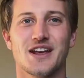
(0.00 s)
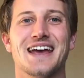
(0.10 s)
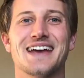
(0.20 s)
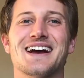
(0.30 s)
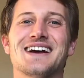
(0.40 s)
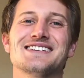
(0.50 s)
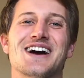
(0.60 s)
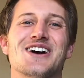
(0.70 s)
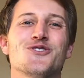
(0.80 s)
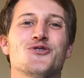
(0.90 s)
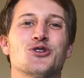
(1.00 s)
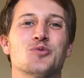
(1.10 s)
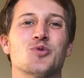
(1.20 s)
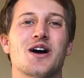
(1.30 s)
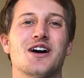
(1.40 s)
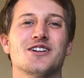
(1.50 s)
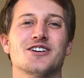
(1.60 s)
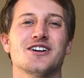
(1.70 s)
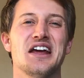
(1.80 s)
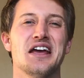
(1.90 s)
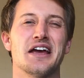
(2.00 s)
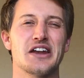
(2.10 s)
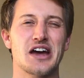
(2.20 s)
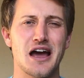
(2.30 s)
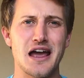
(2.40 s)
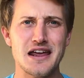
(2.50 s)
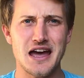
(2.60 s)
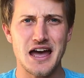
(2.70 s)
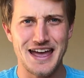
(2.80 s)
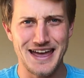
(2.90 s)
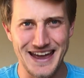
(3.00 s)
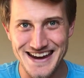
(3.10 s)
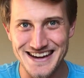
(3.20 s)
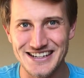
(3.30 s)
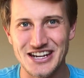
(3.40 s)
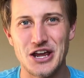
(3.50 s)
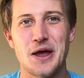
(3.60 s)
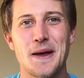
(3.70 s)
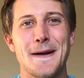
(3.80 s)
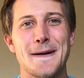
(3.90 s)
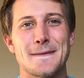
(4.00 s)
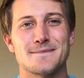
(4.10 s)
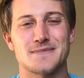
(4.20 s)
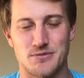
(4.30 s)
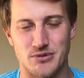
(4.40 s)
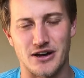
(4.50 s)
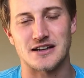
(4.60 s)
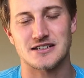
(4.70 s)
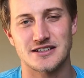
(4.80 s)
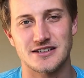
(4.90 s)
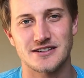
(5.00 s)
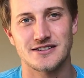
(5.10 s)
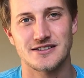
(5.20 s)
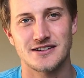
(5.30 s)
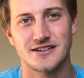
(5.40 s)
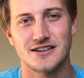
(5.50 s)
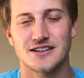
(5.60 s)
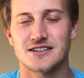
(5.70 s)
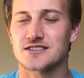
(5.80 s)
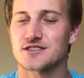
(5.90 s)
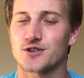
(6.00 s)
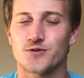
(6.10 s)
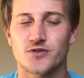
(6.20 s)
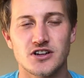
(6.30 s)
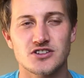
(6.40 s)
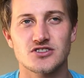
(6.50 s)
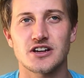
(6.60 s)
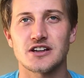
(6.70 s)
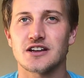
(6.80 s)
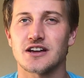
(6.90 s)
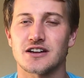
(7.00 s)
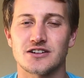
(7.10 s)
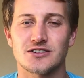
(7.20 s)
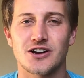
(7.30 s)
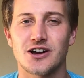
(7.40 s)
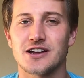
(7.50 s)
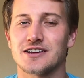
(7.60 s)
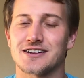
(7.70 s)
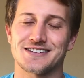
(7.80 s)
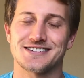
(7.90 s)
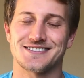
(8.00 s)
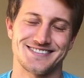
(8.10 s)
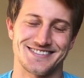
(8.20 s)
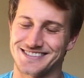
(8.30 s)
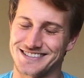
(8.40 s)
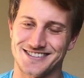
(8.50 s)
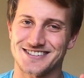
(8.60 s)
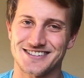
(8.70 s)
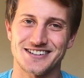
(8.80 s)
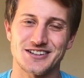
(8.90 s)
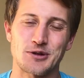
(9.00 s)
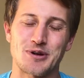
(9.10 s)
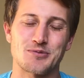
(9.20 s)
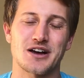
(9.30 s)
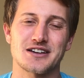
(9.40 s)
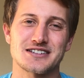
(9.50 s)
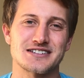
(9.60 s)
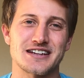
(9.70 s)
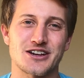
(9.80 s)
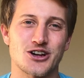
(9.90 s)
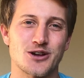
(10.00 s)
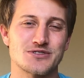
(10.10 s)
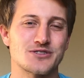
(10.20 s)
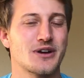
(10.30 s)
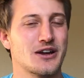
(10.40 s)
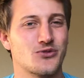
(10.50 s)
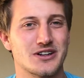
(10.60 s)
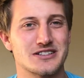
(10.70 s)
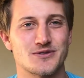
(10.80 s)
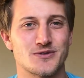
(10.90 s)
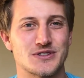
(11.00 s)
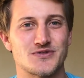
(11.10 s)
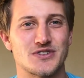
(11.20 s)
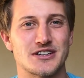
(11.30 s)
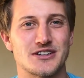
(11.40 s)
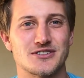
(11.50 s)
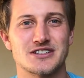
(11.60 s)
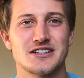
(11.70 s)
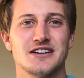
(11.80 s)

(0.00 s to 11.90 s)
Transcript: Hey guys, I'm Philip Wilder, and I hate my boss. He's so frustrating and annoying and... Just kidding. My boss is Nate Herbst. You might have watched some of his videos.